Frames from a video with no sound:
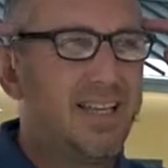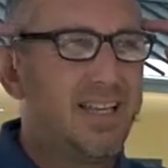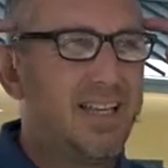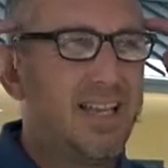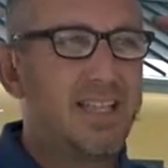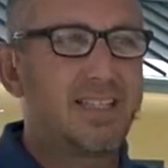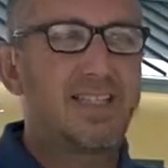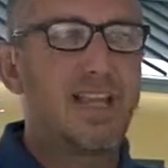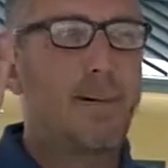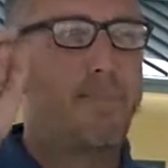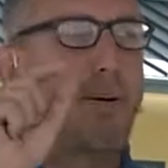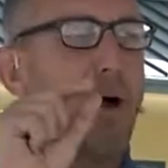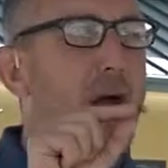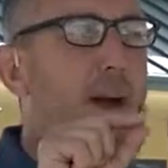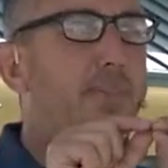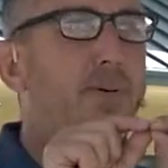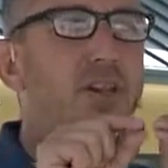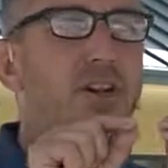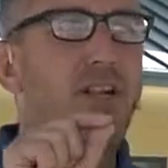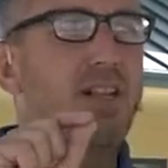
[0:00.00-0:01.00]
It's not
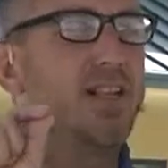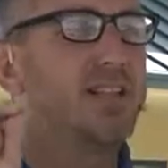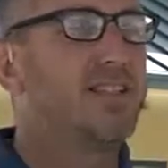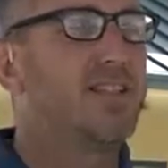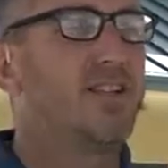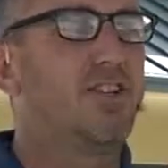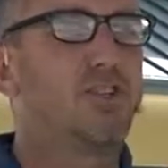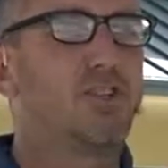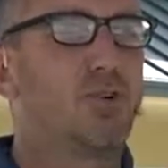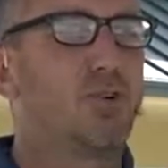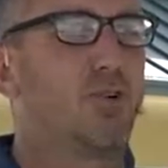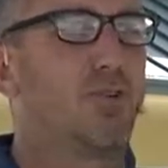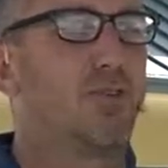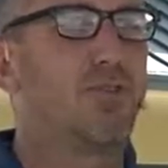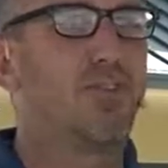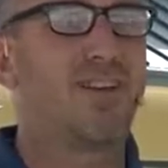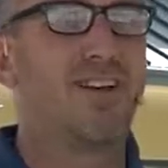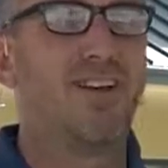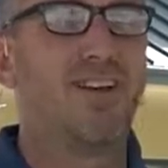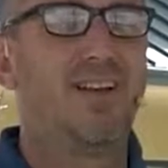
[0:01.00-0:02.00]
popular to listen to truth,
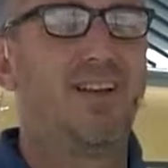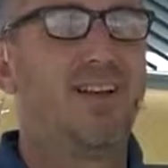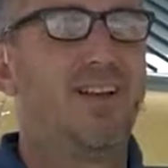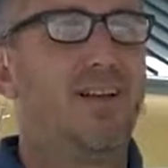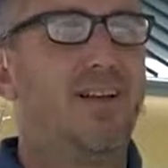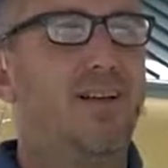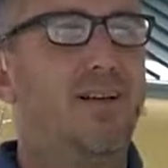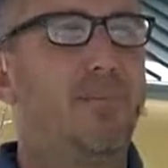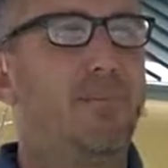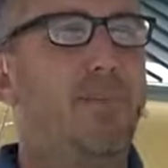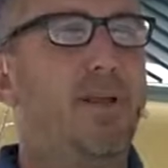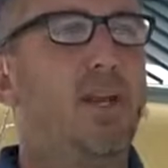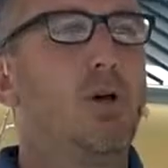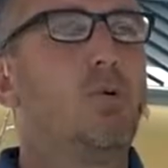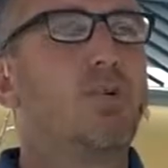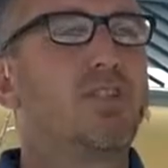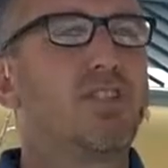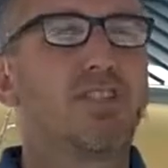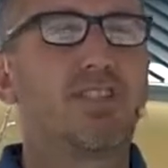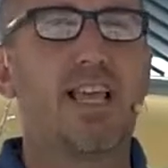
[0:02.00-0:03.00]
but it will
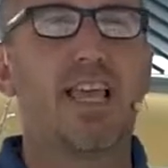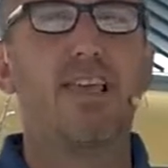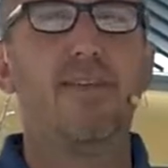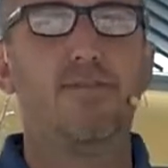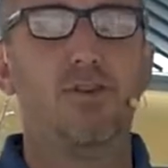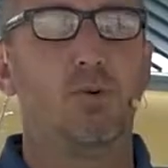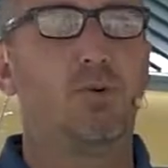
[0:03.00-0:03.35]
save you,